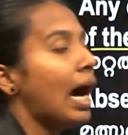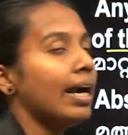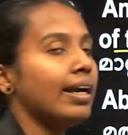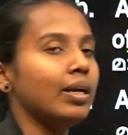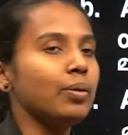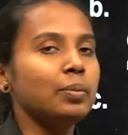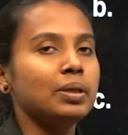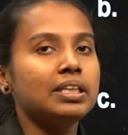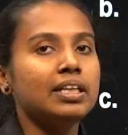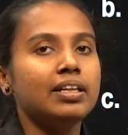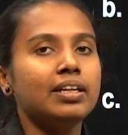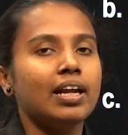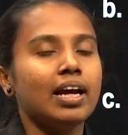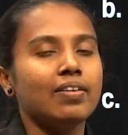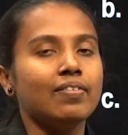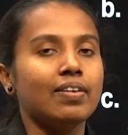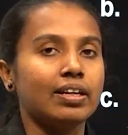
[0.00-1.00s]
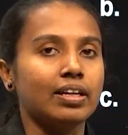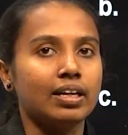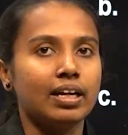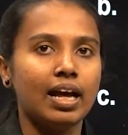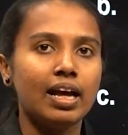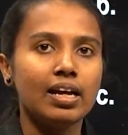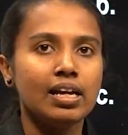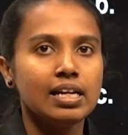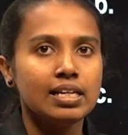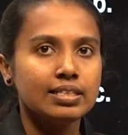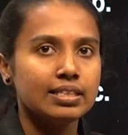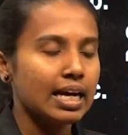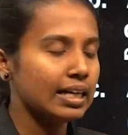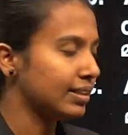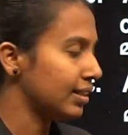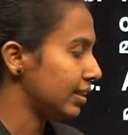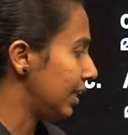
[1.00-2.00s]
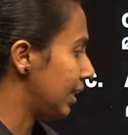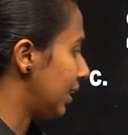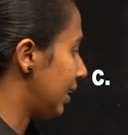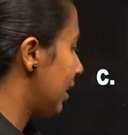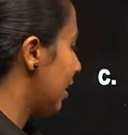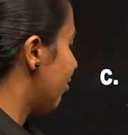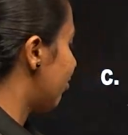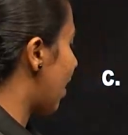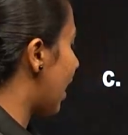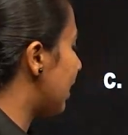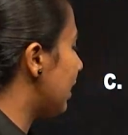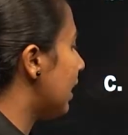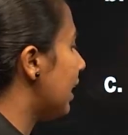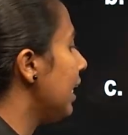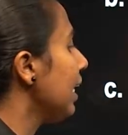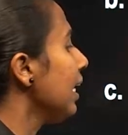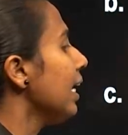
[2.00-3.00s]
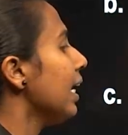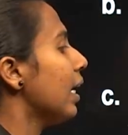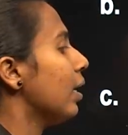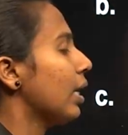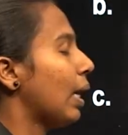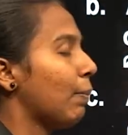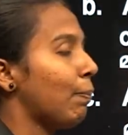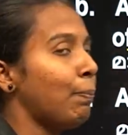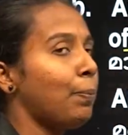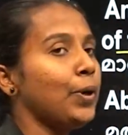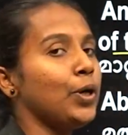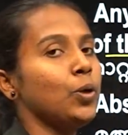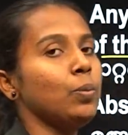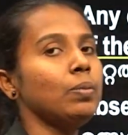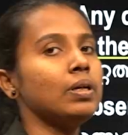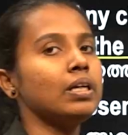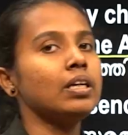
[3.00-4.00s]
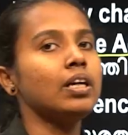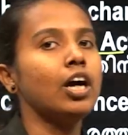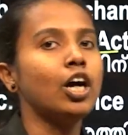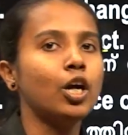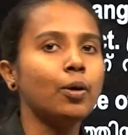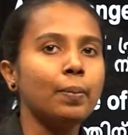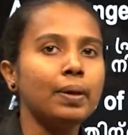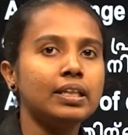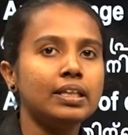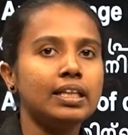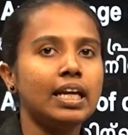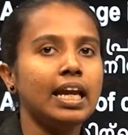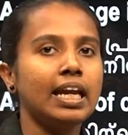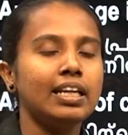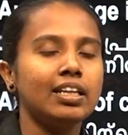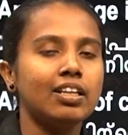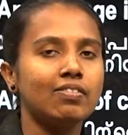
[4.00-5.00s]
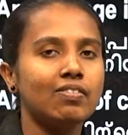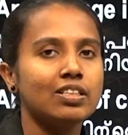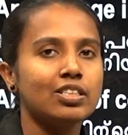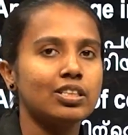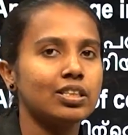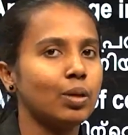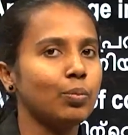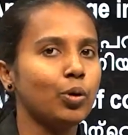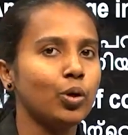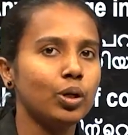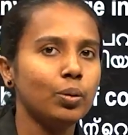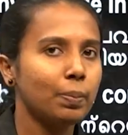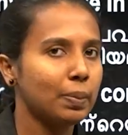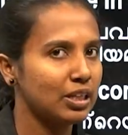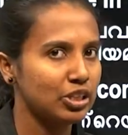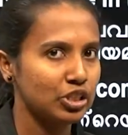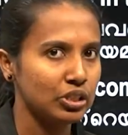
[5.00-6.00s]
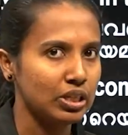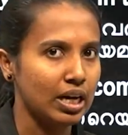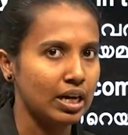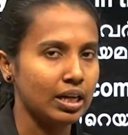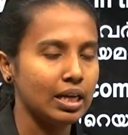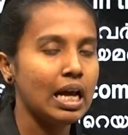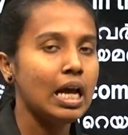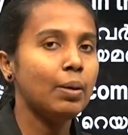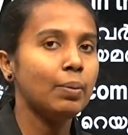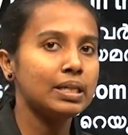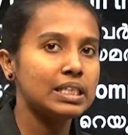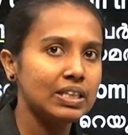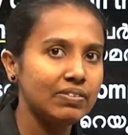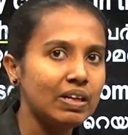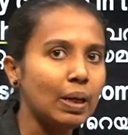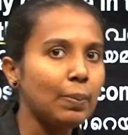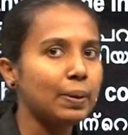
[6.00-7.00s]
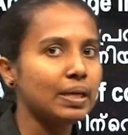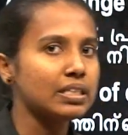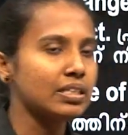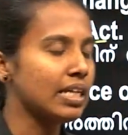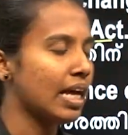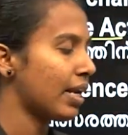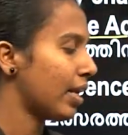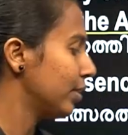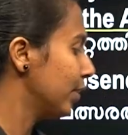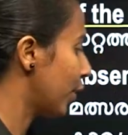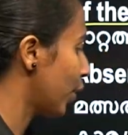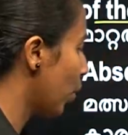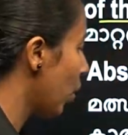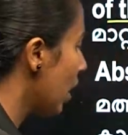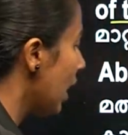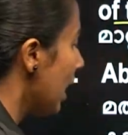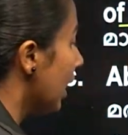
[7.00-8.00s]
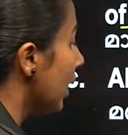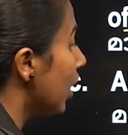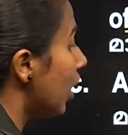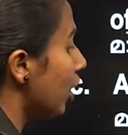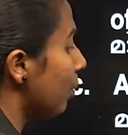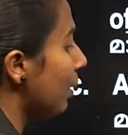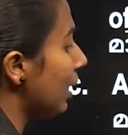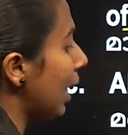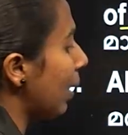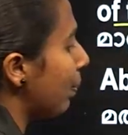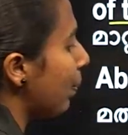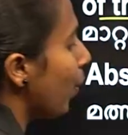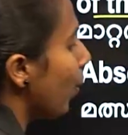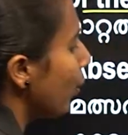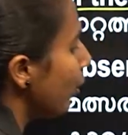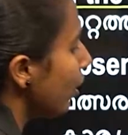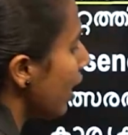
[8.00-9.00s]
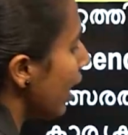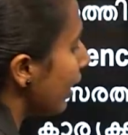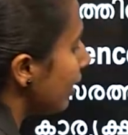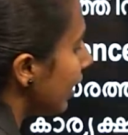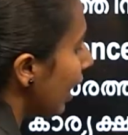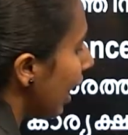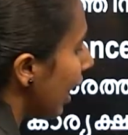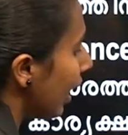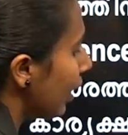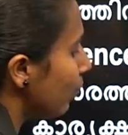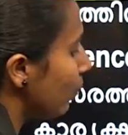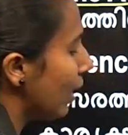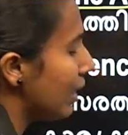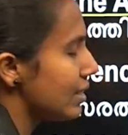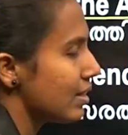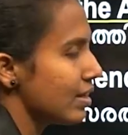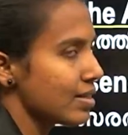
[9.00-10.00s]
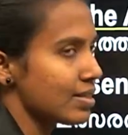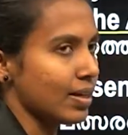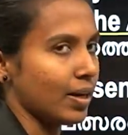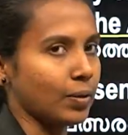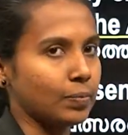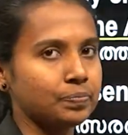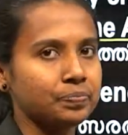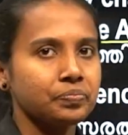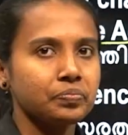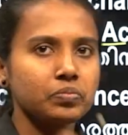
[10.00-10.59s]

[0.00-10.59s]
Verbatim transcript: Ayima the Inda Vanilla, Sadi the Inde. Finally, Eppulum government in the intervention Namakuru Prashnan. But she would a Prashnaran, government appointed in the advisors on.